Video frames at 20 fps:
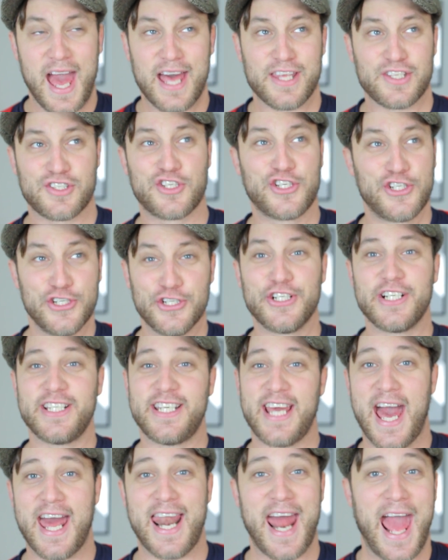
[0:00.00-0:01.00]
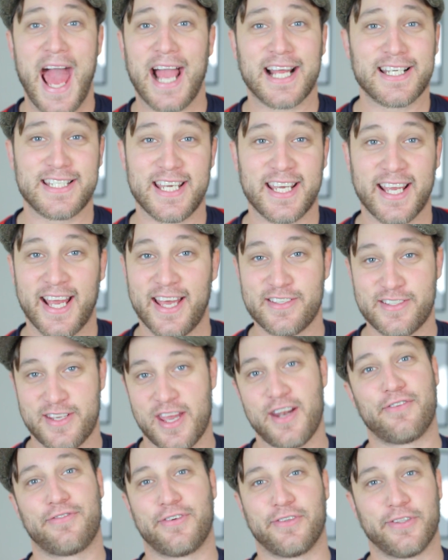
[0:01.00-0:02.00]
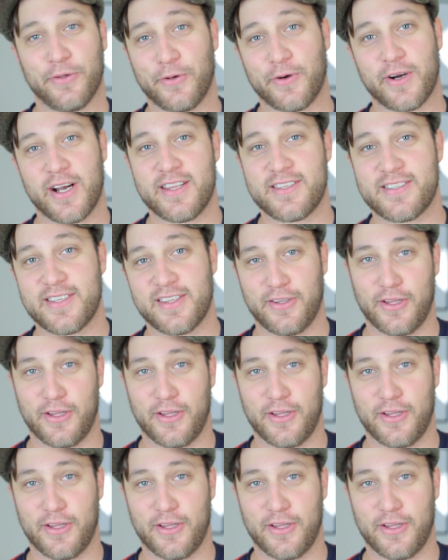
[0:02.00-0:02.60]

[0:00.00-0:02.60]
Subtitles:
as good at acting as Jennifer Lawrence.